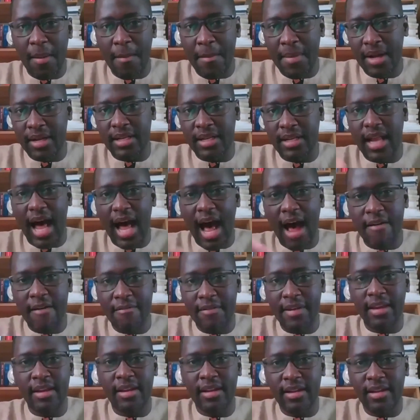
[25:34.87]
but
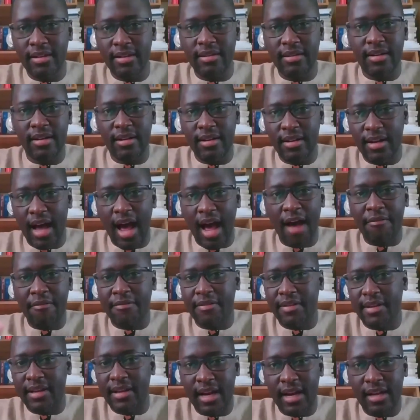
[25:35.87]
having
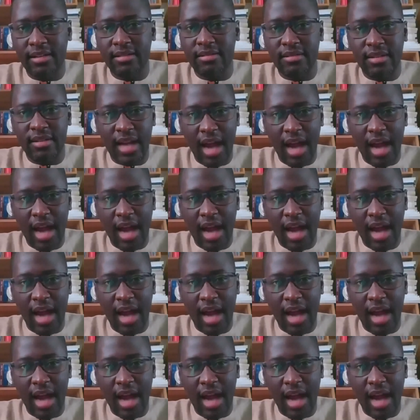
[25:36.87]
African